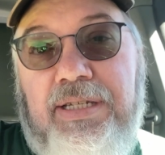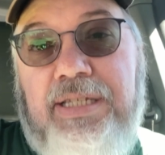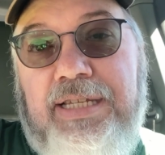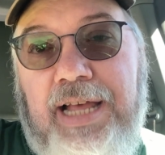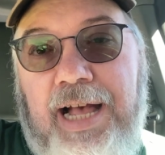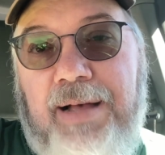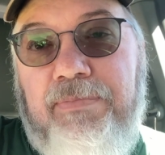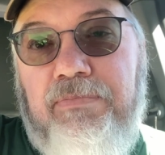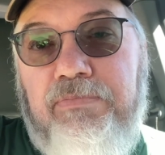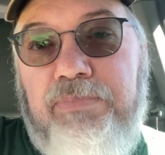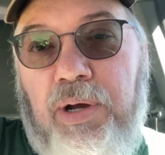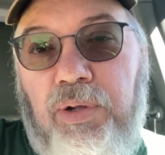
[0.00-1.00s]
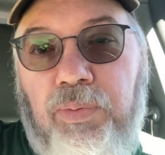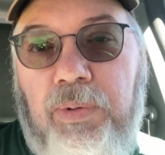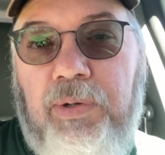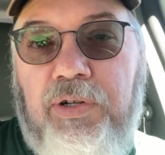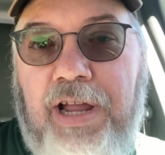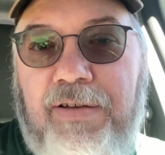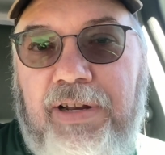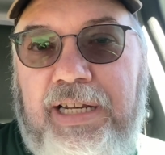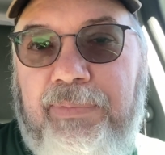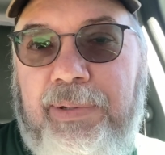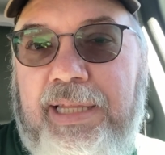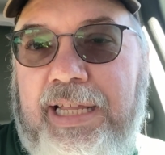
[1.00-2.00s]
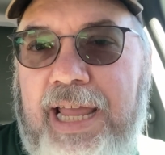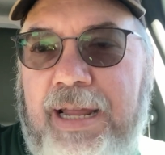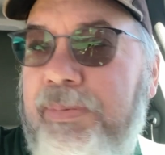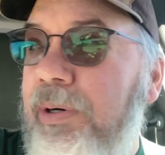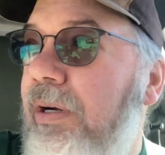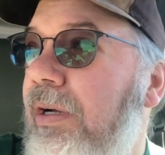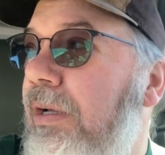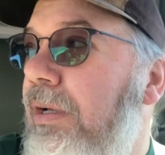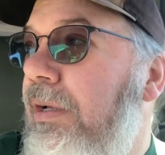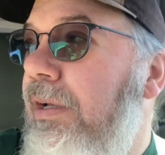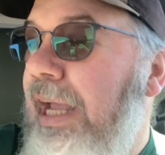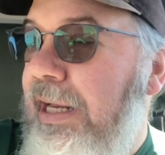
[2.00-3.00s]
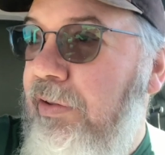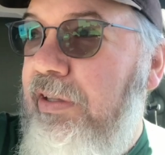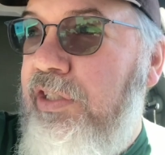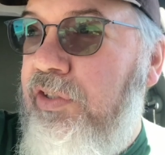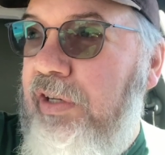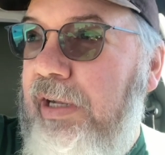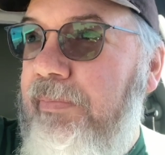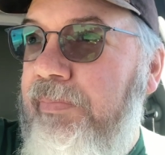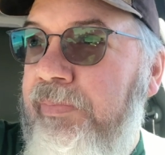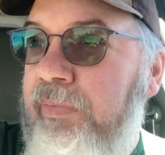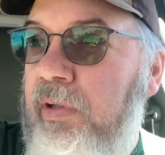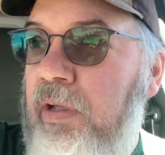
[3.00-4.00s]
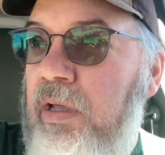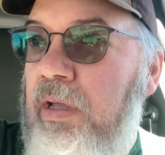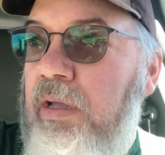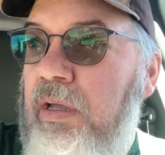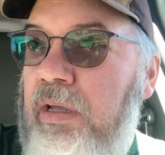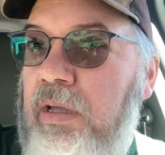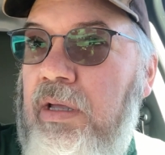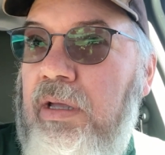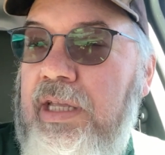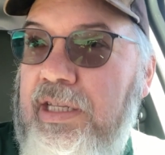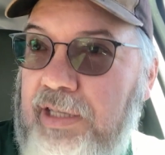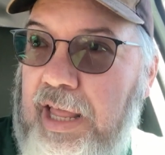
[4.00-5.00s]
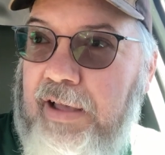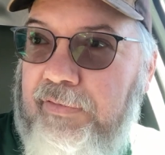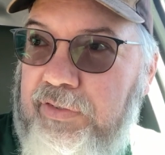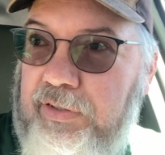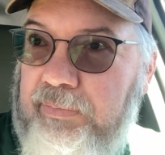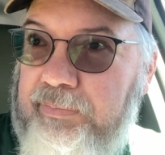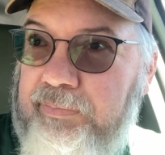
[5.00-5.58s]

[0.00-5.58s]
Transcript: to stop, both when we're traveling with the camper and on this trip, is Love's.